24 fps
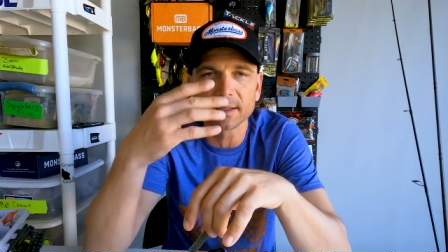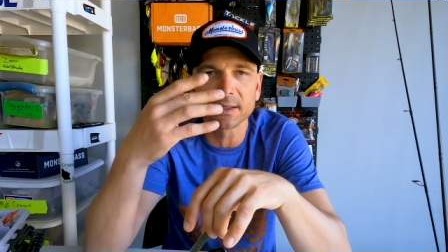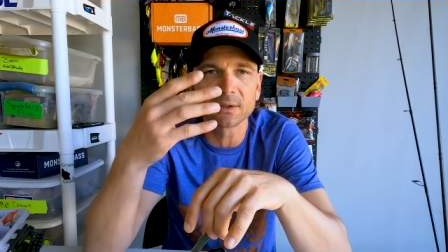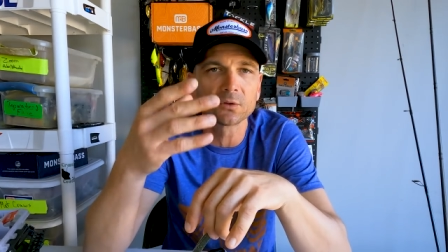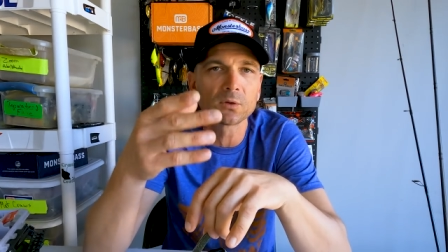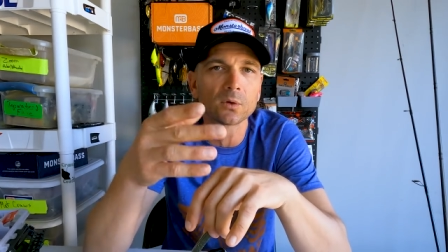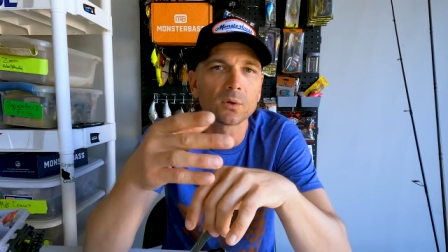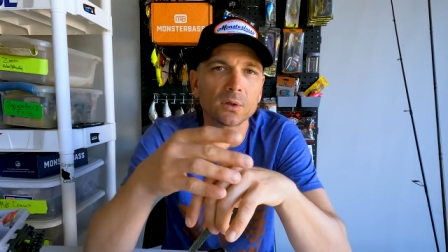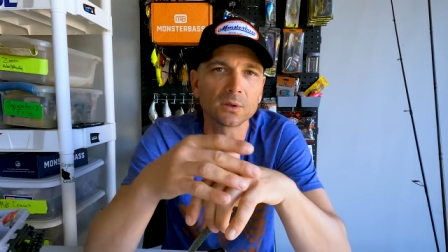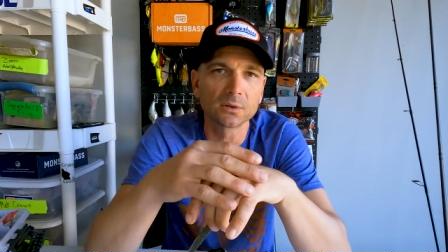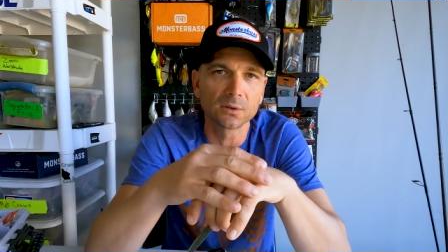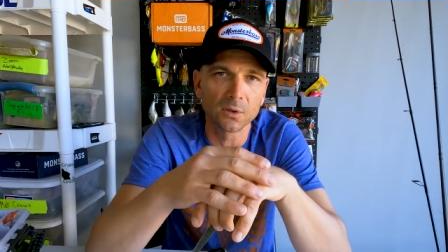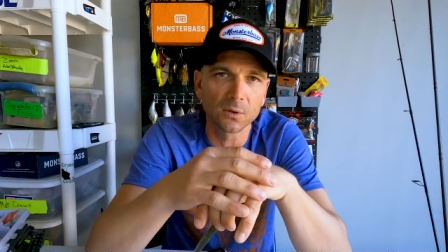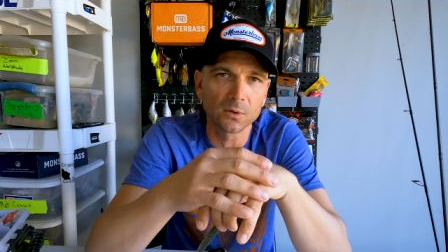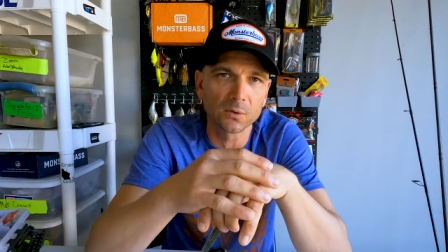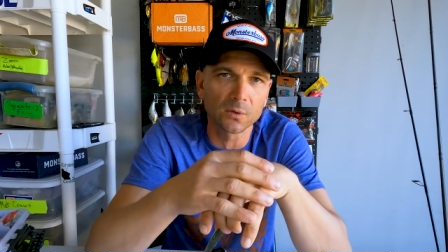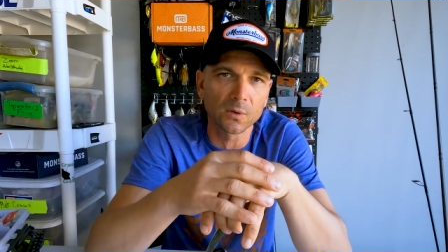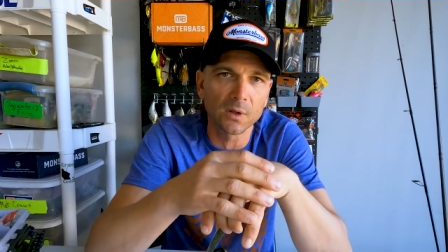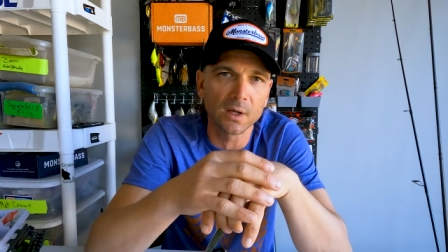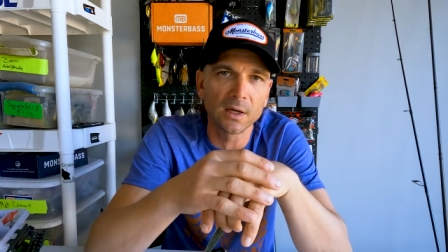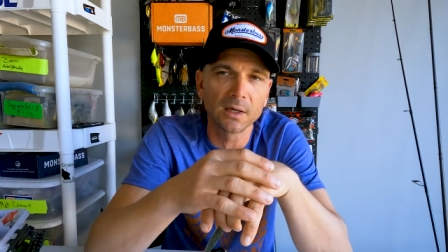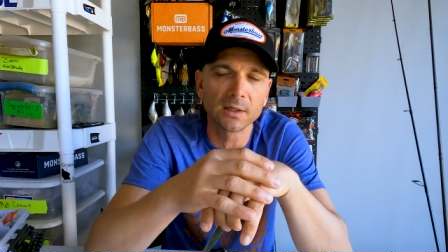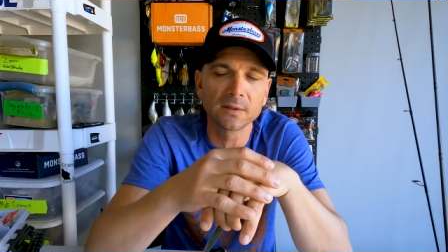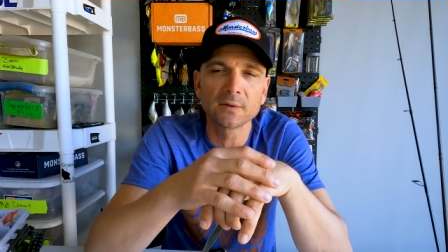things along those
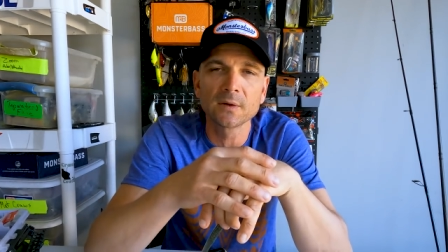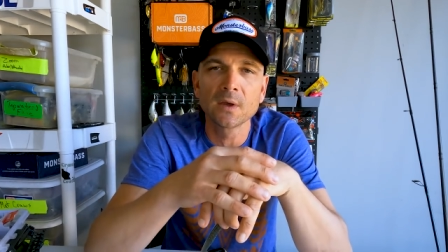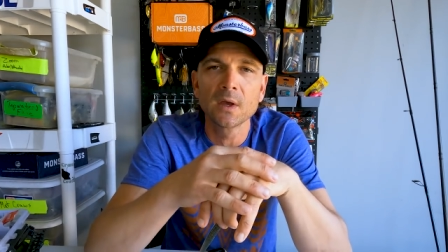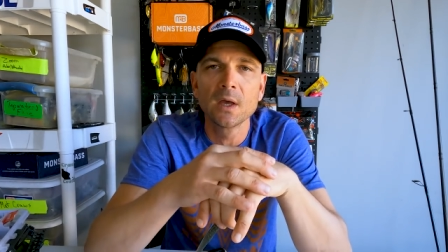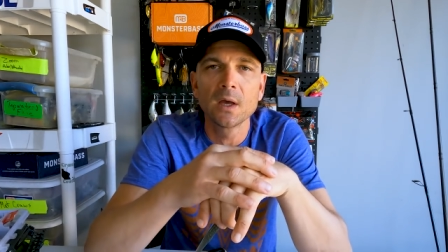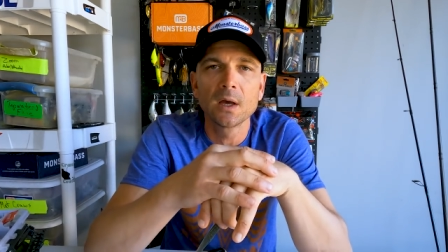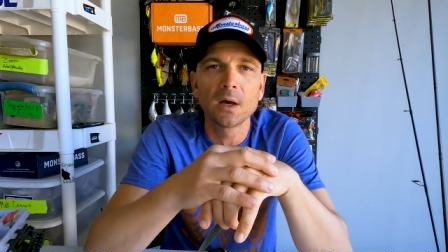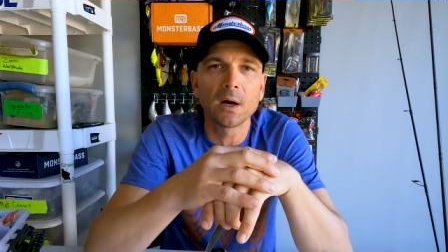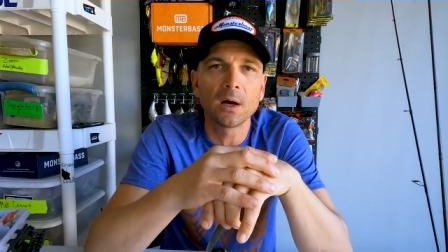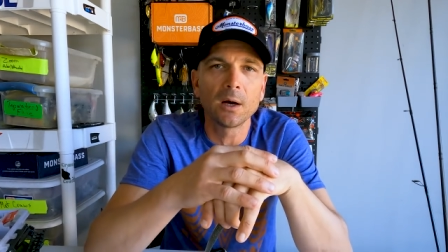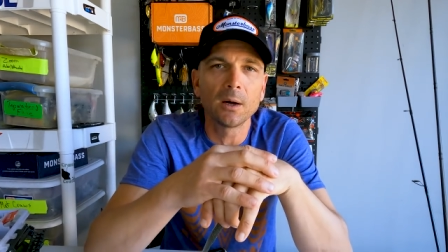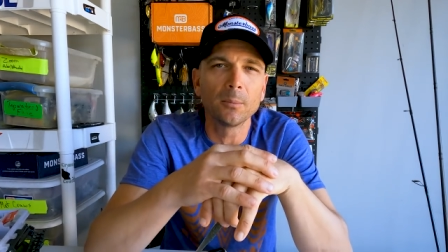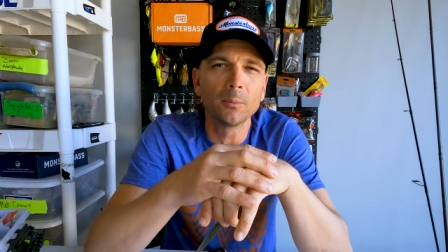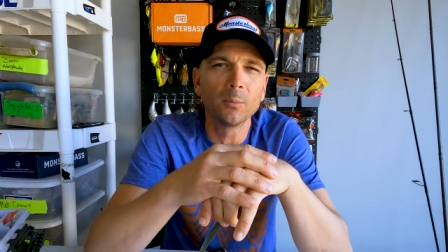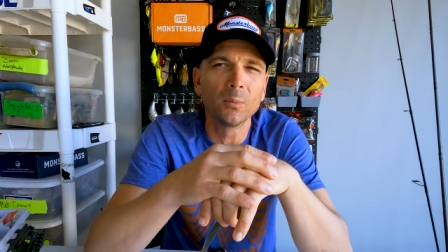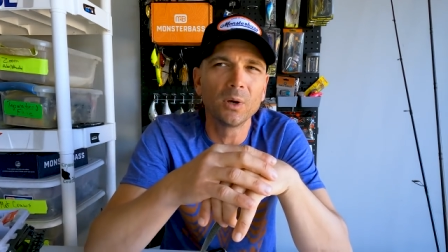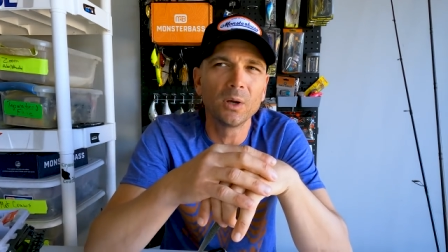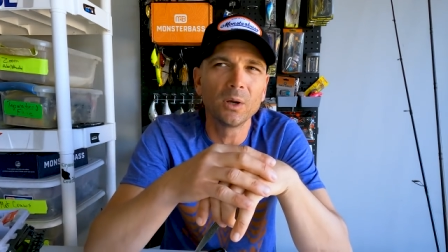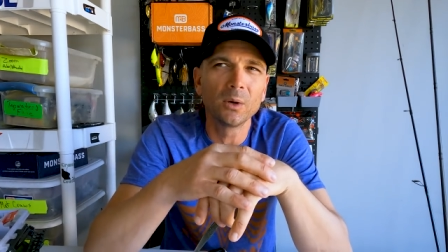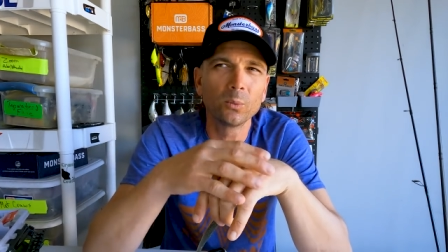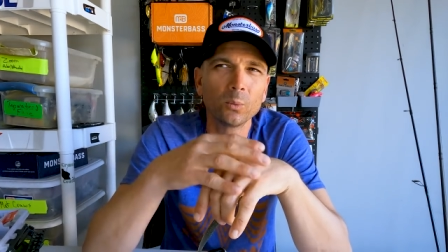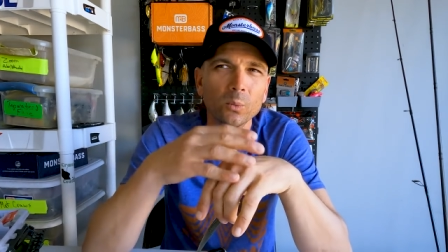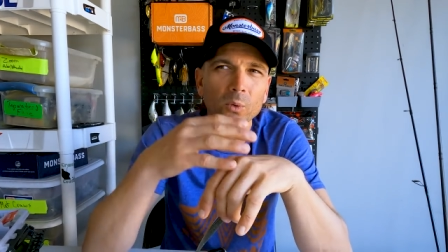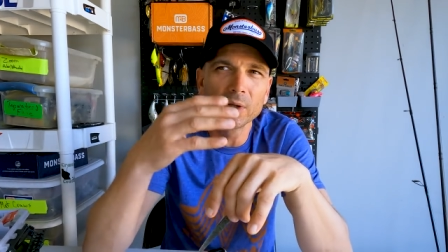lines um,
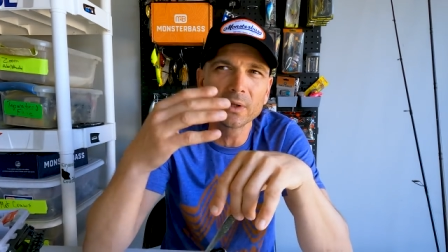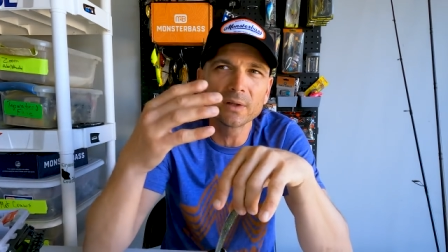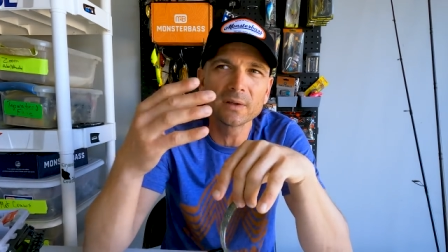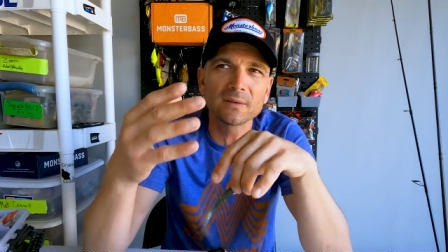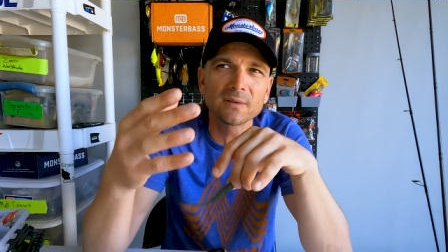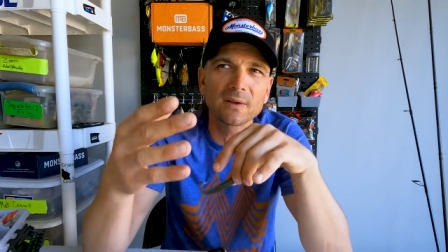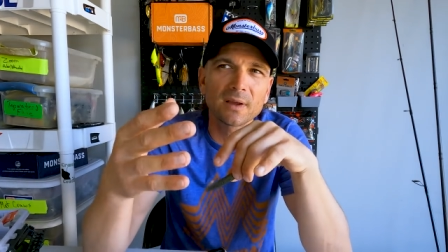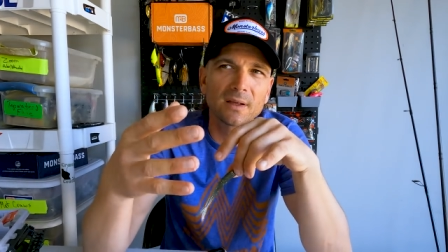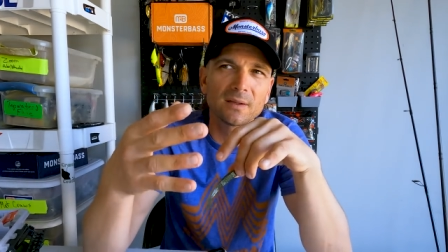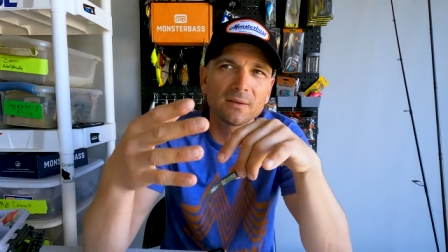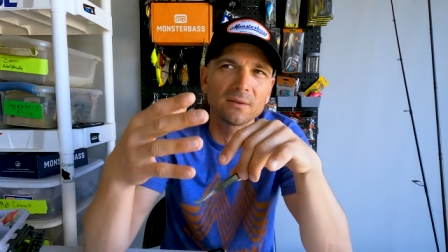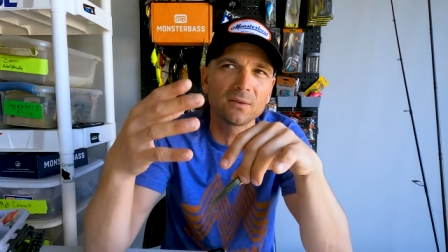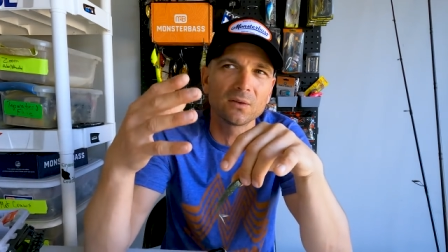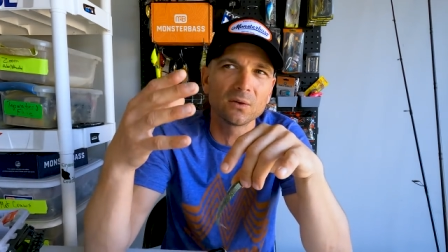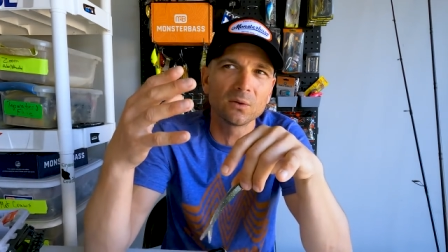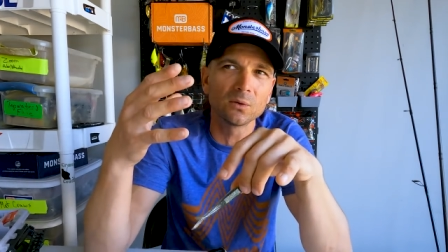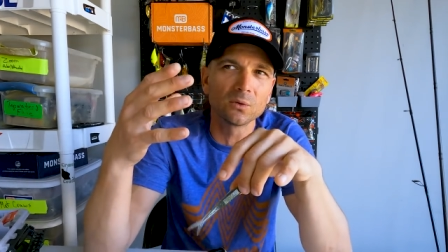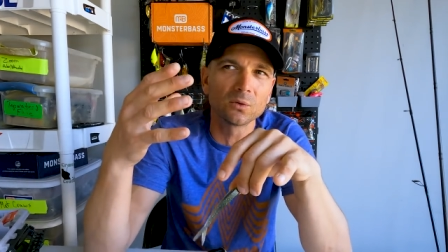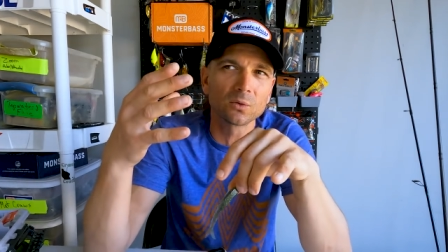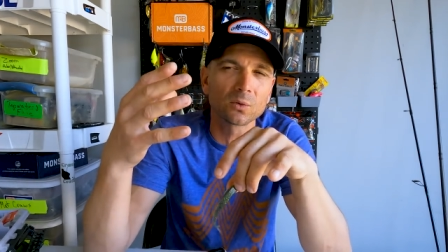really tend to